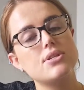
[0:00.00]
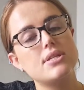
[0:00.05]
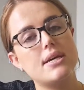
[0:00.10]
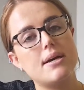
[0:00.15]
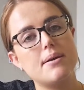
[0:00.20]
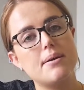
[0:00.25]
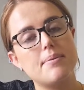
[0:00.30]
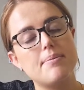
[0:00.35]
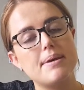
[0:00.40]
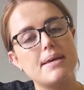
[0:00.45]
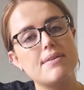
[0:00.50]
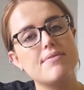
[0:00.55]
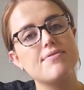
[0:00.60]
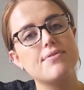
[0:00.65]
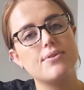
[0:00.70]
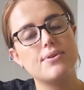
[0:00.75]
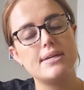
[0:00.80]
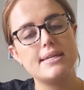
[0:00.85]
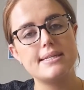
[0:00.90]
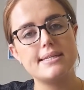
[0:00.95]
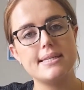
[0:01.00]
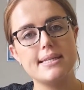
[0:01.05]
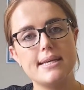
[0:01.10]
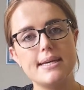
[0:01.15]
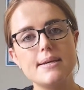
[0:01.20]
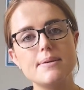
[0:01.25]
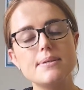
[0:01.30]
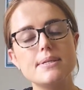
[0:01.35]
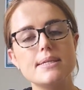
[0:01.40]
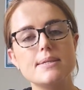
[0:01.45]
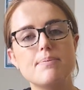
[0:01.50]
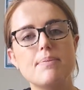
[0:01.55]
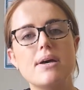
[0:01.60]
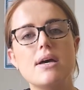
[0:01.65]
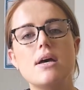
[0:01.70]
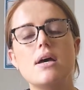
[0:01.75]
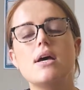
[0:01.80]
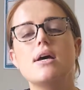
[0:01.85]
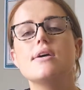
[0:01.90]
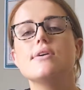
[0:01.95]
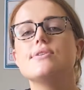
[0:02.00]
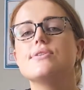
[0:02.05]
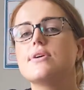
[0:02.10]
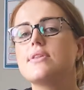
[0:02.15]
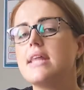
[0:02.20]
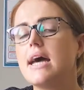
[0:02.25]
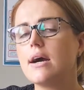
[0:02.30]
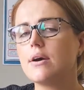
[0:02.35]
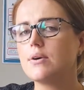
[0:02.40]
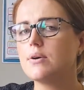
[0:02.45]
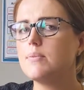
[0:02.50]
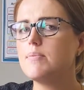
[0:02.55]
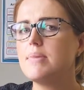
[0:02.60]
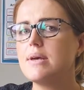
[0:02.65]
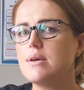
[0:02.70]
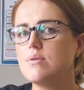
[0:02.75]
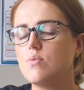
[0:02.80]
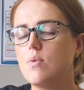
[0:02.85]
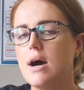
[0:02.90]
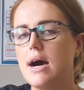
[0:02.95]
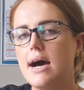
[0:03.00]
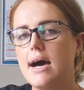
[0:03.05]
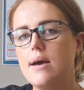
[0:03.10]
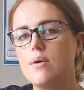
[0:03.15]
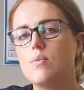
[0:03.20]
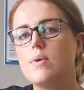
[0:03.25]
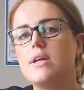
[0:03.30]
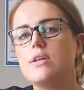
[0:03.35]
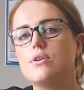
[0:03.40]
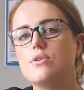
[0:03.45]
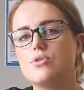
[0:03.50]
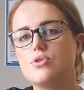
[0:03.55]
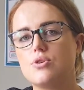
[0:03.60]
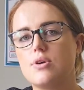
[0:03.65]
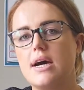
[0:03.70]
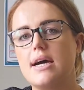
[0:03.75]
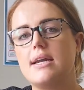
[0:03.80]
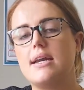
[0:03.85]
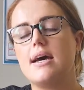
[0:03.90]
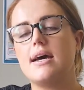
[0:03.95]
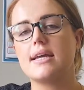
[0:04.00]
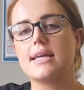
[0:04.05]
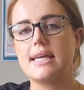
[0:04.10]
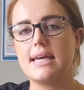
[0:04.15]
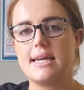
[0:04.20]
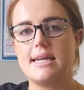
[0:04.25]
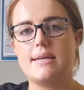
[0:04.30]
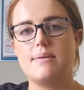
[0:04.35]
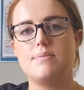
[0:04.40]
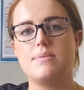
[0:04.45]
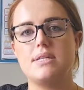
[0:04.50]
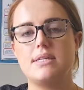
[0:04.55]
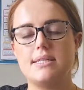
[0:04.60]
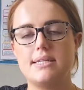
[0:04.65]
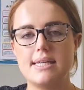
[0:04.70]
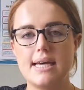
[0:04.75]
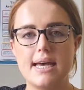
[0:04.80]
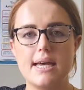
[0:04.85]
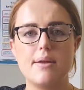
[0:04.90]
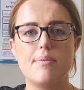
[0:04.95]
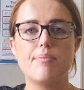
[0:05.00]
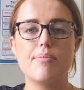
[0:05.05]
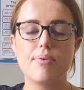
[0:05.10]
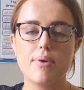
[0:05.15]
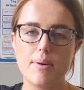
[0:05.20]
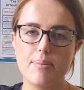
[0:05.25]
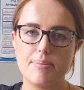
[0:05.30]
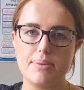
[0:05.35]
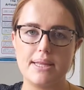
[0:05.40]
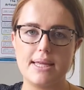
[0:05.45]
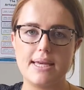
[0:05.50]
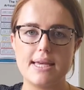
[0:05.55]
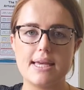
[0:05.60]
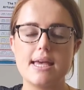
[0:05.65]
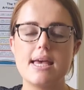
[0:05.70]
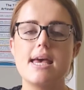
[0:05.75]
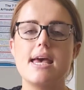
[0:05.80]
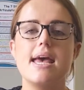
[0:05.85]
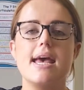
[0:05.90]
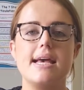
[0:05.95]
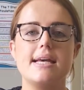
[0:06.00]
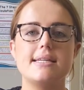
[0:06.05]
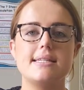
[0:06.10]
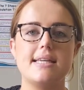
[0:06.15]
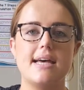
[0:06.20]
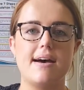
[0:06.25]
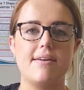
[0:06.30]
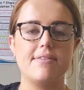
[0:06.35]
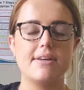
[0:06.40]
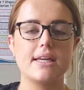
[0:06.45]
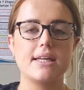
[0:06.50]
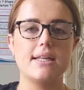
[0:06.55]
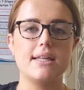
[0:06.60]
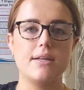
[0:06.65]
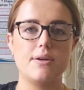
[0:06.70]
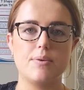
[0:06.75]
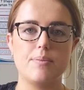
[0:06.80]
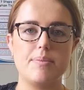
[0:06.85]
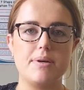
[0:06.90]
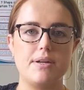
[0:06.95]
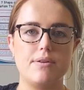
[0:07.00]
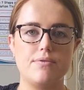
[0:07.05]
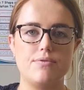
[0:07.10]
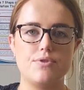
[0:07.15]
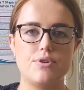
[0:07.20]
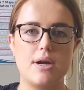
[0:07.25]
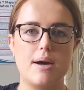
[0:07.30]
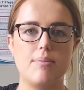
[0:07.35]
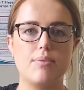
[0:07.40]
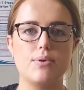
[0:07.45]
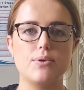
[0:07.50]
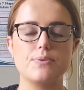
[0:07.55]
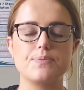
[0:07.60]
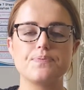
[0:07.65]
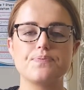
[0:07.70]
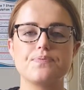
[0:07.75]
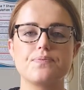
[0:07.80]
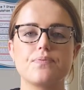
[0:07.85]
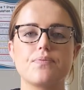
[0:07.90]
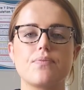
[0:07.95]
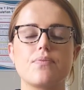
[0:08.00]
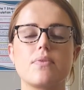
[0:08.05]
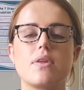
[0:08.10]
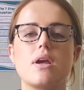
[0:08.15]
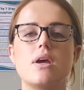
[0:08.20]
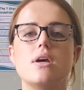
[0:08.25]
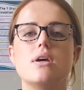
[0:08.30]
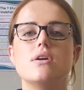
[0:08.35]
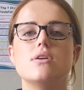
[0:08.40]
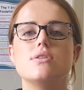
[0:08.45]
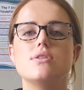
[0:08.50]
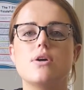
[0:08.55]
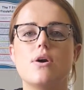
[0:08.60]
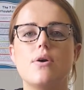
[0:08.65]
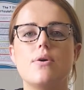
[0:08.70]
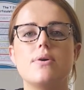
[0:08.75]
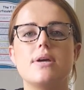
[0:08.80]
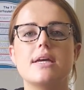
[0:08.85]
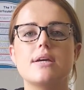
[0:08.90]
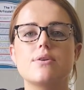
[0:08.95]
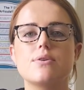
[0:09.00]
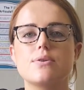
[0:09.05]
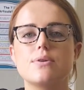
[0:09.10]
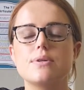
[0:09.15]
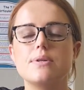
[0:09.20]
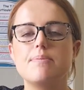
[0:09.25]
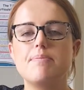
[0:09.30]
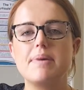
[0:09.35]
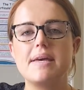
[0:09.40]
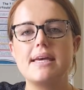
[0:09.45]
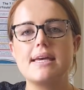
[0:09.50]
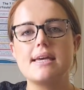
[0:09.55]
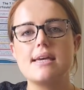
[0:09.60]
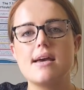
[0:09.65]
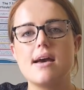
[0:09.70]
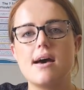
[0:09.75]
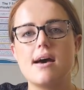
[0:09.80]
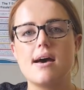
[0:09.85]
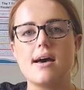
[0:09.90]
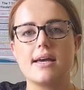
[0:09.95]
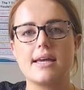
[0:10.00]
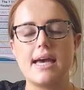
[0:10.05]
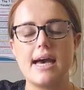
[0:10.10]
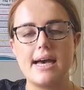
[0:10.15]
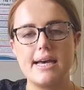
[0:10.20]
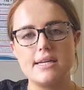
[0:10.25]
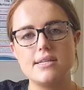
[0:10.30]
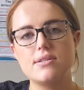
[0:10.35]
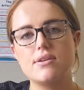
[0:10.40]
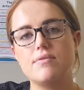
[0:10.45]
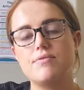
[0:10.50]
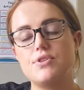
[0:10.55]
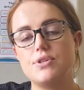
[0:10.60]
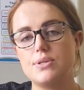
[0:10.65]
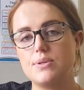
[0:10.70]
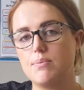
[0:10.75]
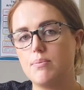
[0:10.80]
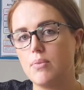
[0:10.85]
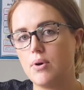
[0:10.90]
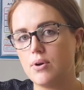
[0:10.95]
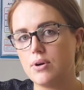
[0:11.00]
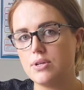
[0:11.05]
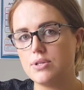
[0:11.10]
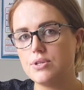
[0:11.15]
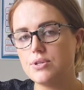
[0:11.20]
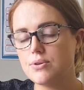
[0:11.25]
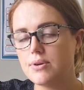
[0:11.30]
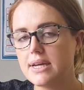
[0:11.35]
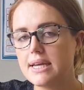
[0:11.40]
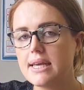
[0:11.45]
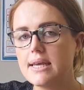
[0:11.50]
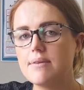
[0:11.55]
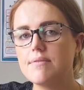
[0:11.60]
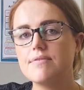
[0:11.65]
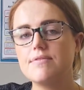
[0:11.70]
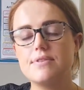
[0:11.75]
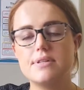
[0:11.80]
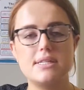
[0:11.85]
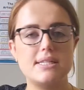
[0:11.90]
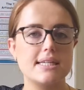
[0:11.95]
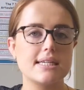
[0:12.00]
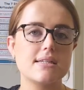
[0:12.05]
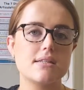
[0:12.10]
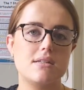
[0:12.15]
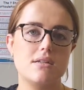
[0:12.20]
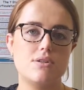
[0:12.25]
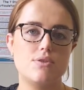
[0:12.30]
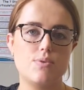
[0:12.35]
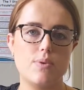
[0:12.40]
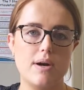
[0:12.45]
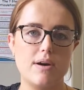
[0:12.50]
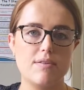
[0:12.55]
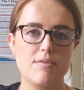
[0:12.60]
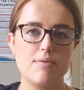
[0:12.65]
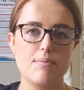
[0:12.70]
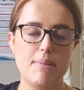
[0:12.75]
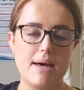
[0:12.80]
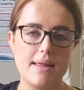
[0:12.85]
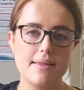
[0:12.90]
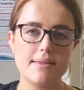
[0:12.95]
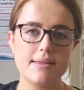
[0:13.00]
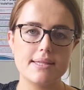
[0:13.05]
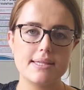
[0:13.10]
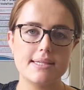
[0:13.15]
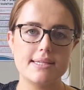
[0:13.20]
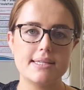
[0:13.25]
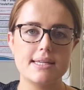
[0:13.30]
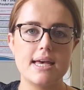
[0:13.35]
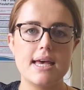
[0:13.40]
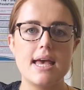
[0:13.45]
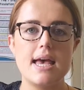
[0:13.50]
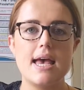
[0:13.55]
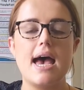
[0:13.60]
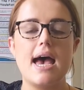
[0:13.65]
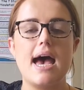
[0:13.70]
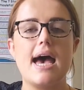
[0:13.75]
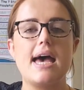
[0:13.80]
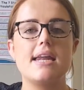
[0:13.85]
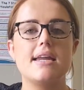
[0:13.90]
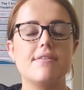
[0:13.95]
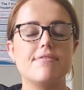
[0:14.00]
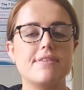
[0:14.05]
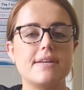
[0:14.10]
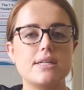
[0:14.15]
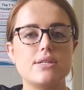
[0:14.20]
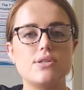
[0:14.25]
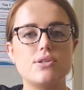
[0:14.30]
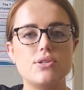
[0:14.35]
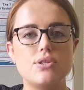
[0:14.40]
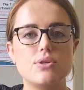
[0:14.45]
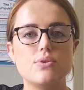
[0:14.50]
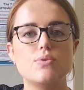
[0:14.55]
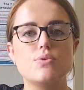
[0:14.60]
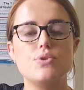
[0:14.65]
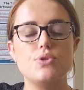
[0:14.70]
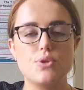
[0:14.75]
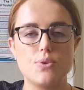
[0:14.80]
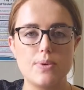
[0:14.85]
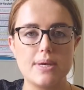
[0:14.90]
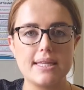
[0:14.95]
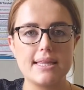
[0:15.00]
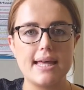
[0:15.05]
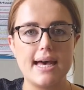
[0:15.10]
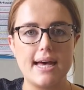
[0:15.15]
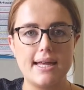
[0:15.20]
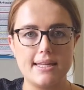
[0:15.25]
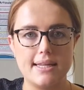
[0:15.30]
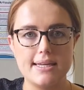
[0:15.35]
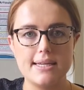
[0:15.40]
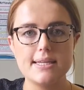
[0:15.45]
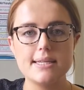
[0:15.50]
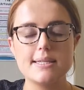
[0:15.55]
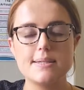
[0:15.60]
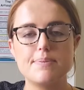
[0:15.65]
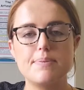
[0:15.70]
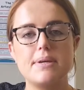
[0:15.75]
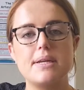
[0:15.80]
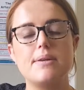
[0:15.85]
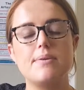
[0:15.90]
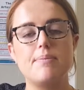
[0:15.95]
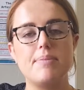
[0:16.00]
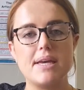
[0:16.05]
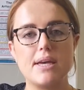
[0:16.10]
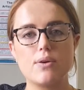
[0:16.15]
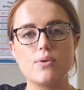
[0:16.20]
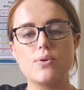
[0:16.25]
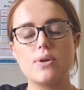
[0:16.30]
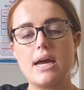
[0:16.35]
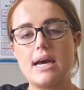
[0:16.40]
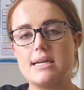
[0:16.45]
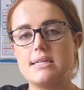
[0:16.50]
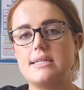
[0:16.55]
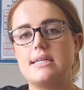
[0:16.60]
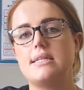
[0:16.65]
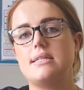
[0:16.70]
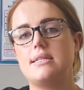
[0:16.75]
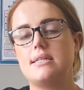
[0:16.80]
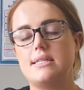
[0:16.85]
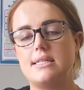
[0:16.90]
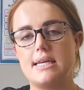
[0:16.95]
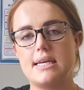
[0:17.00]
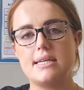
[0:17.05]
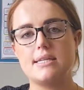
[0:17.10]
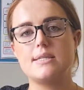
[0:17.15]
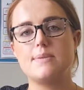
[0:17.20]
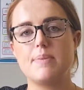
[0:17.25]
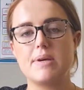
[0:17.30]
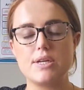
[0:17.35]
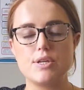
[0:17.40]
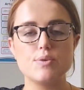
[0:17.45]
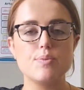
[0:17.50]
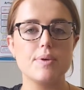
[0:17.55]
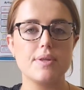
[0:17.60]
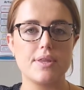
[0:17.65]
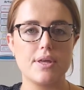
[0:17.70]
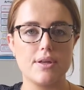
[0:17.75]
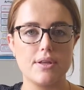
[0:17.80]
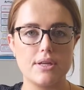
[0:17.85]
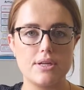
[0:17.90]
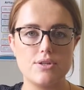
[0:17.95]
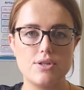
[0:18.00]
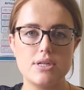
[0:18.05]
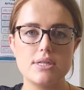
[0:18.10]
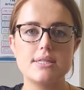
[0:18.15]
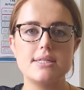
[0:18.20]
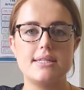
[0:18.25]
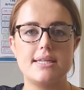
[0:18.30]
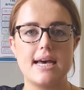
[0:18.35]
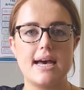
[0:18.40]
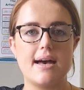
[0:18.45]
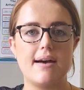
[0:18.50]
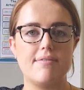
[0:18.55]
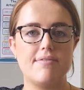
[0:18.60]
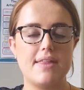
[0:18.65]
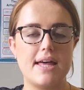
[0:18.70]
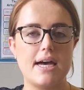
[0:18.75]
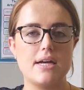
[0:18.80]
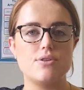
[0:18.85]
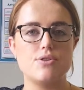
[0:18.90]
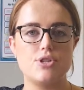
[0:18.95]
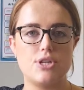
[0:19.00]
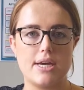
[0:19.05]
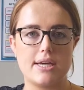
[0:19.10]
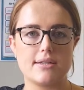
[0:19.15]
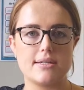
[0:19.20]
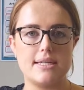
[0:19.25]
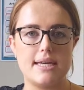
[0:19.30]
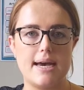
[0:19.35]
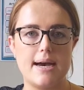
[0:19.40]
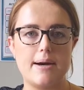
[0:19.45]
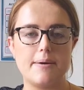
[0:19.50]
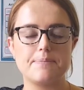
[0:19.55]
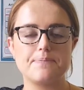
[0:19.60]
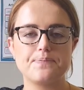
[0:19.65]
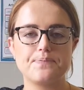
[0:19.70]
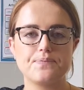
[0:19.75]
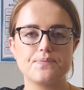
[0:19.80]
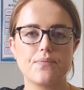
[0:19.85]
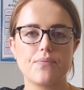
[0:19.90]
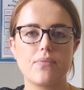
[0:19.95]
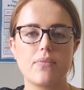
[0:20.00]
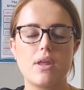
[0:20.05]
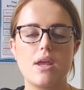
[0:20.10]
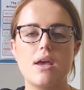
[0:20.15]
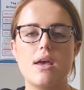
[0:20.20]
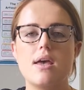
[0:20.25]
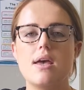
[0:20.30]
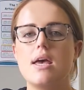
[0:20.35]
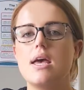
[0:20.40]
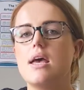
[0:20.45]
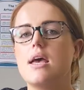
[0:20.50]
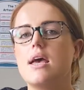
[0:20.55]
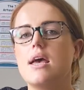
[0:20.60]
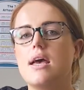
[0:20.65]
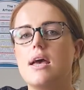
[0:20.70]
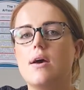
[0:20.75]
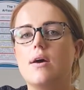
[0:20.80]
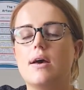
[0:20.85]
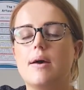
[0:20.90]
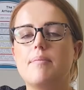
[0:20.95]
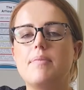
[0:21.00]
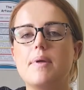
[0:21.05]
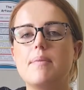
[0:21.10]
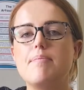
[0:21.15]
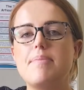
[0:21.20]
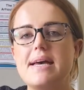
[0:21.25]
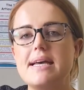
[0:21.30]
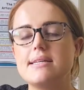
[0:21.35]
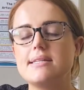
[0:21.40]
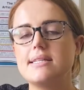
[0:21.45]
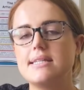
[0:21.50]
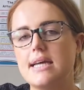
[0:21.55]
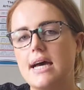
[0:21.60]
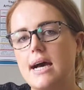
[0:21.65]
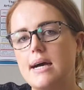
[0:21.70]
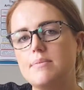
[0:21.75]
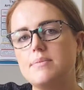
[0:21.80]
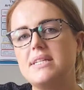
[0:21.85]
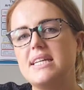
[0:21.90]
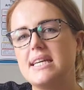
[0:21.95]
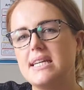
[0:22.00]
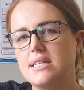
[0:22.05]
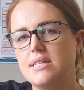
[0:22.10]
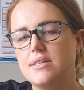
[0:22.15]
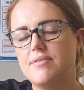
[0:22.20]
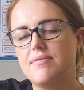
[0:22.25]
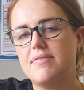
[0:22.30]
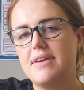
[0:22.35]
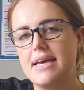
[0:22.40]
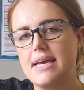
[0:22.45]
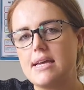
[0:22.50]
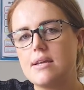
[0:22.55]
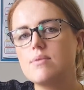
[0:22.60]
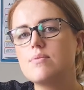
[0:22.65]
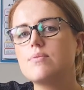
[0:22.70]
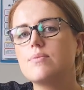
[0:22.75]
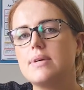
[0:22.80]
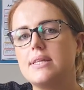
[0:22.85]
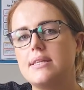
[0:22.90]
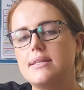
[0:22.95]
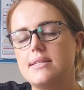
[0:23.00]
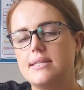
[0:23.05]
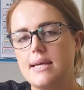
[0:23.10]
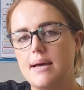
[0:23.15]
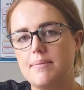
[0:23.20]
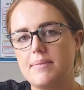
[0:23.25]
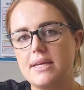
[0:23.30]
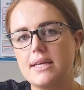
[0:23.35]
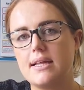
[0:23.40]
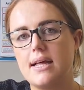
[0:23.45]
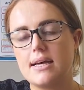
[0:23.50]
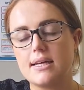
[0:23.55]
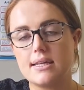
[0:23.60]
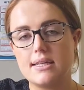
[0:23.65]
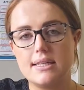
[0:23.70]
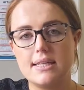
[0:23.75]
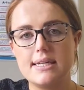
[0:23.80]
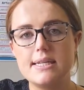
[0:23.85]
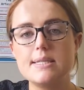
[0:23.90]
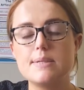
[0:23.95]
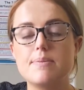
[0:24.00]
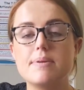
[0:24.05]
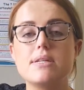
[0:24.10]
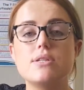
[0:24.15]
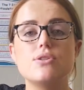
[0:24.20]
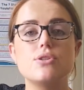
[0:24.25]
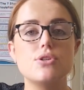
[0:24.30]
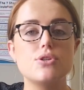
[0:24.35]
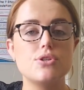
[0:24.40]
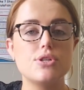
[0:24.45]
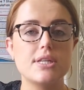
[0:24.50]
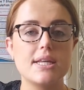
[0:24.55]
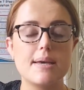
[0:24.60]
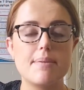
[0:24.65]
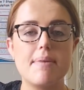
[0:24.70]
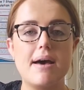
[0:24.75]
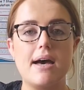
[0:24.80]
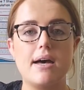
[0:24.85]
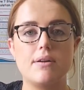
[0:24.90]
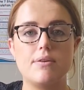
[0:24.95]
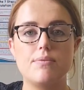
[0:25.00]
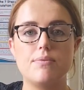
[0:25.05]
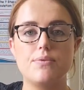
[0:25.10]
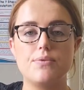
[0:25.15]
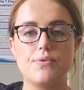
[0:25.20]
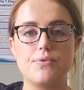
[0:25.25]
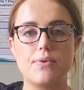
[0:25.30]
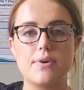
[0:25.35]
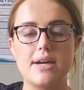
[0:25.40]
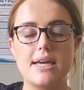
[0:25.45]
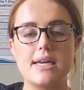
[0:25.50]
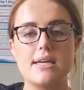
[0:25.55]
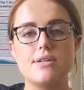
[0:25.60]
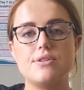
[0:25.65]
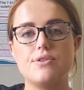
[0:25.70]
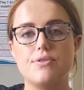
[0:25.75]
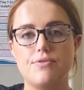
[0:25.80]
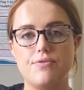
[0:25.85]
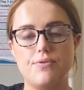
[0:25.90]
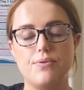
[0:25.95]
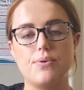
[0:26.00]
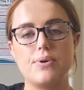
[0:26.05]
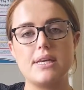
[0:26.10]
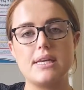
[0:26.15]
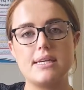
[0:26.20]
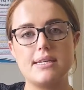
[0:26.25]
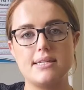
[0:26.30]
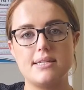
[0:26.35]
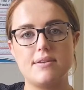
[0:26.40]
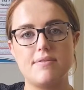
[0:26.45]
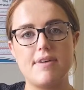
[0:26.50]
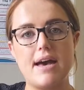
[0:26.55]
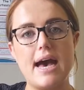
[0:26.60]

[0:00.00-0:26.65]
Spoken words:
therapy for his lisp. So that could be why when you're trying to get him to say it properly, he's having a little bit of trouble. So it could be a case of just monitoring him for 6 to 12 months. And if he's still doing that lisp, it would be a good idea to see a speech pathologist to have that checked out. The best time to intervene with something like a lisp is usually about 3 to 4 years of